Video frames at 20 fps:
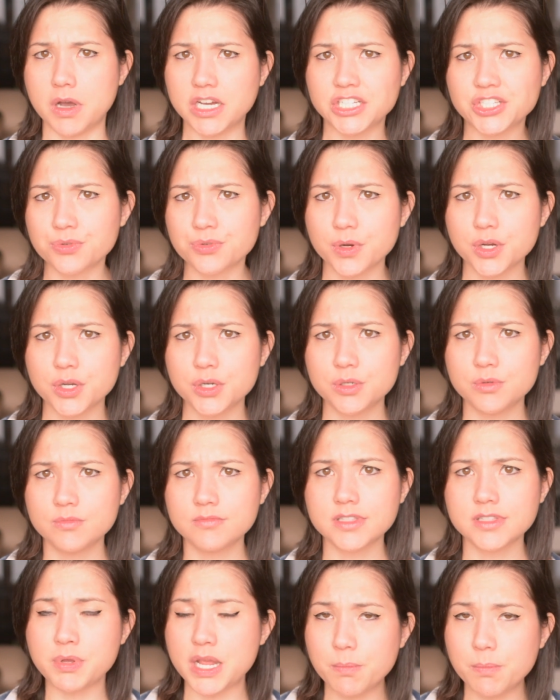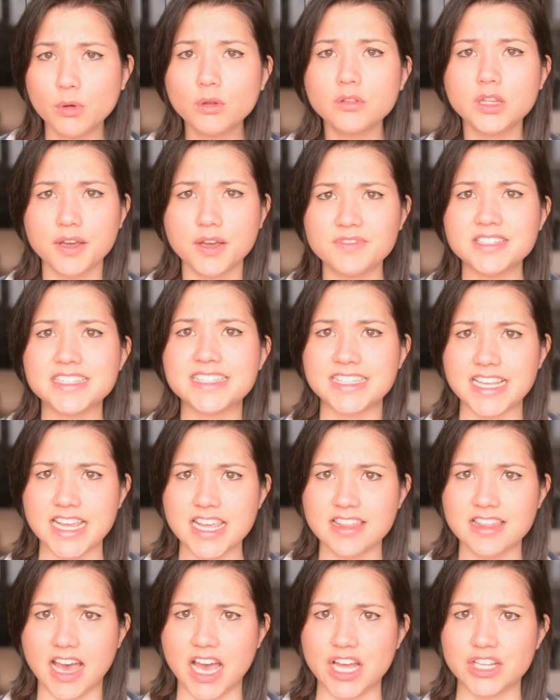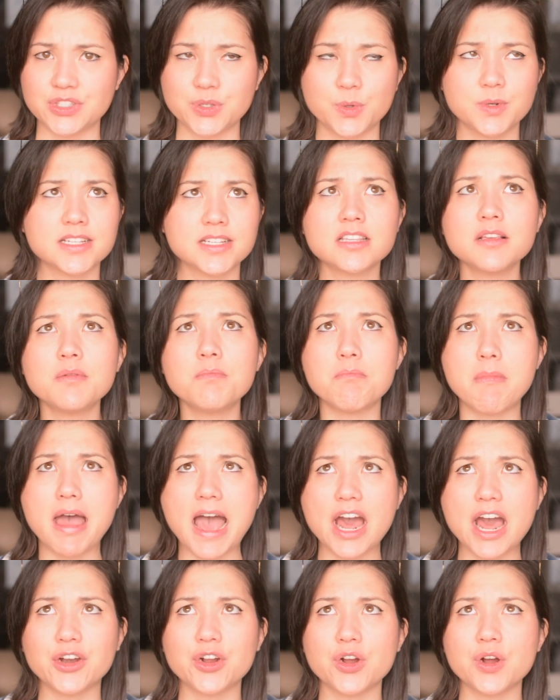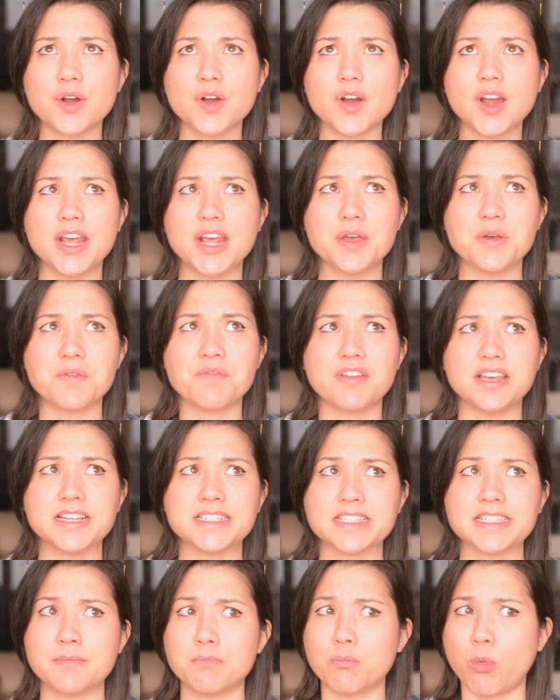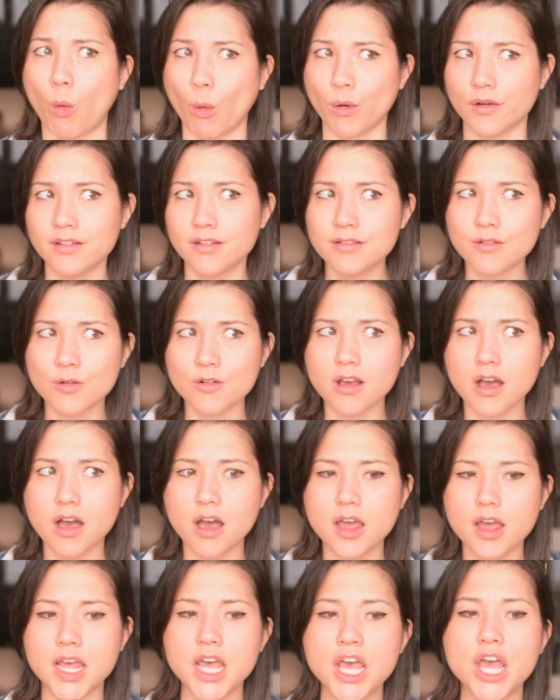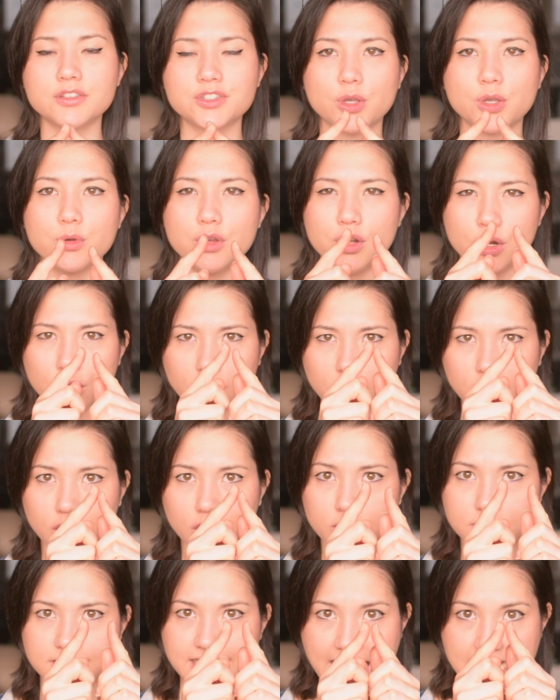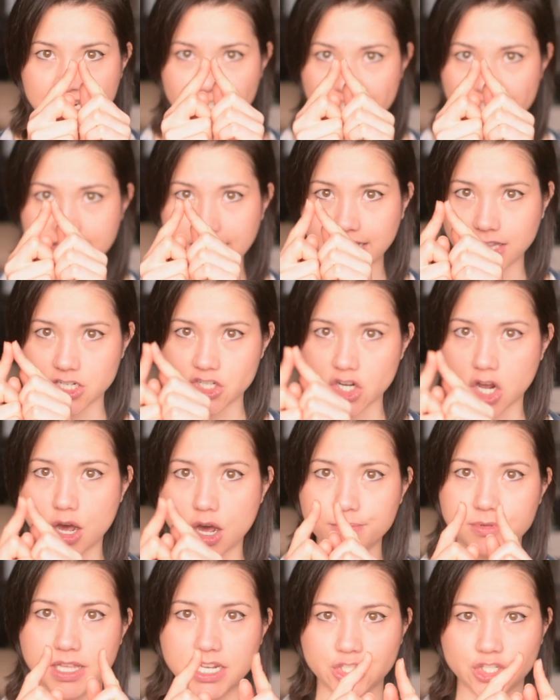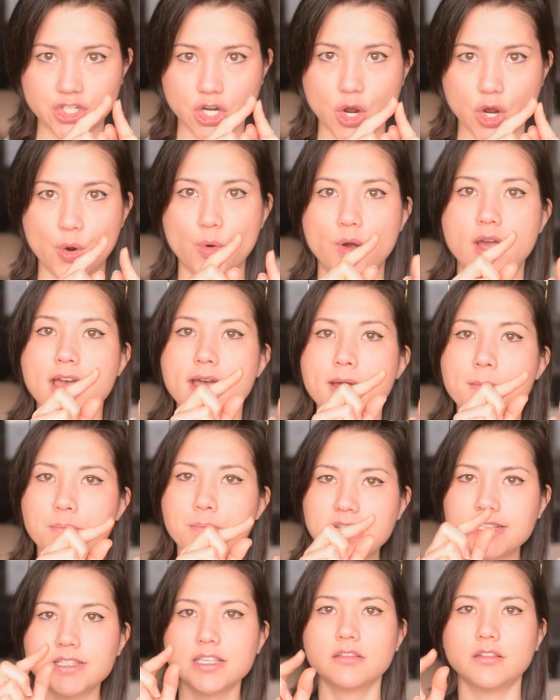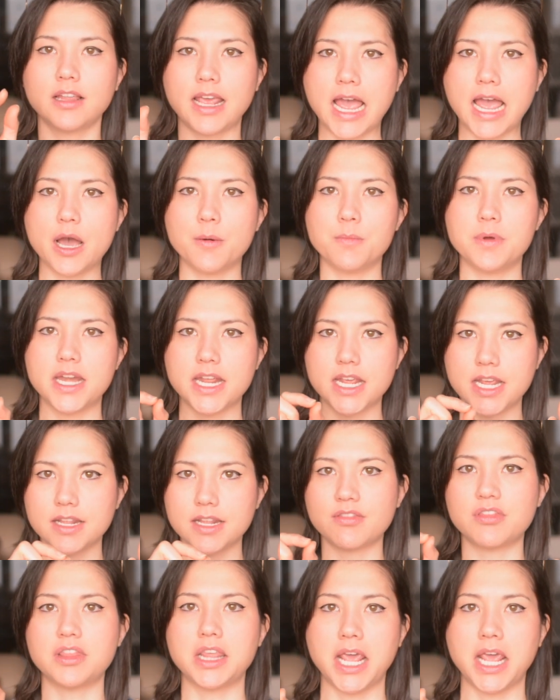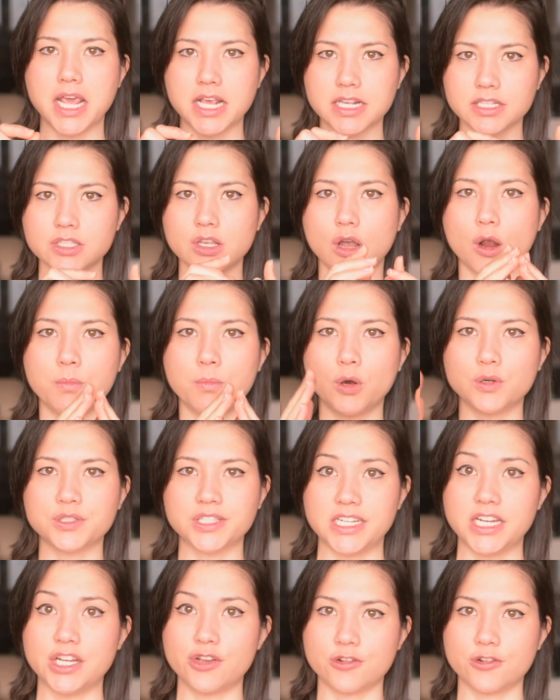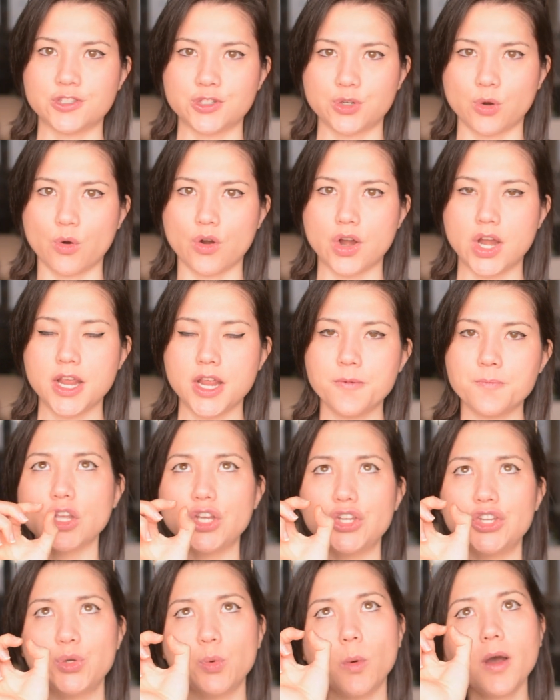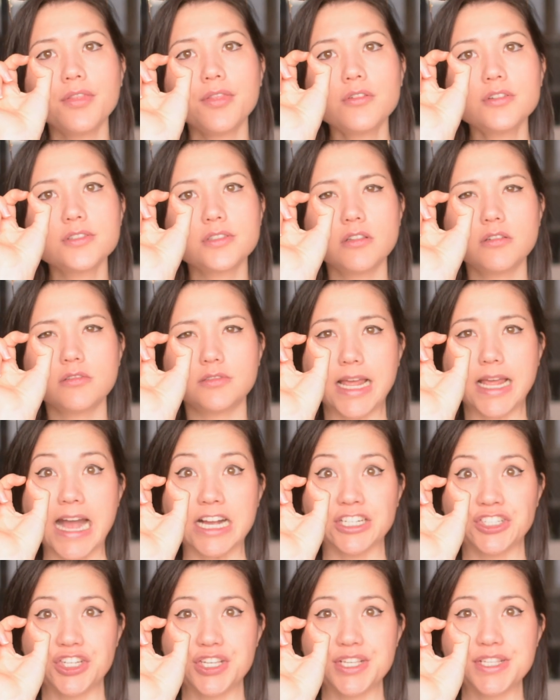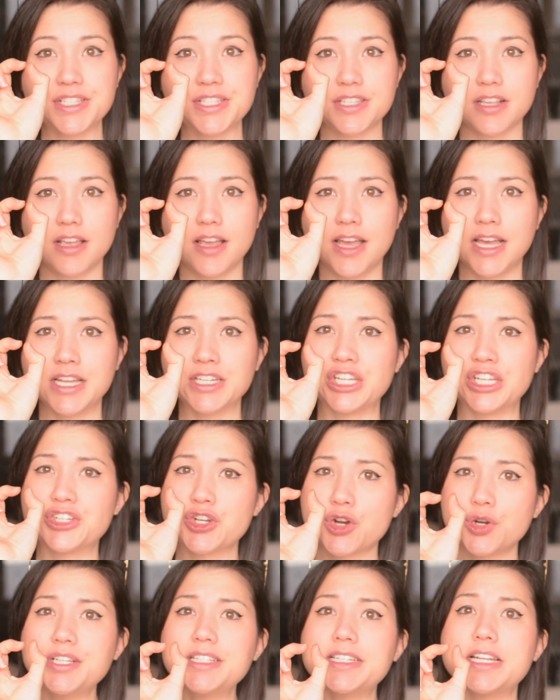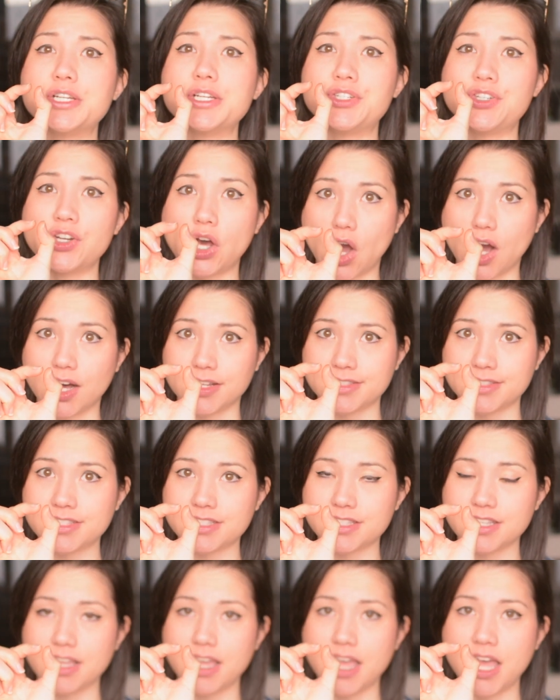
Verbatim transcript: mushrooms, people love to see that. So it doesn't matter if it's important or not. So you know the little dashes at the top that show basically how many things are posted in your story? You want those little dashes to turn into dots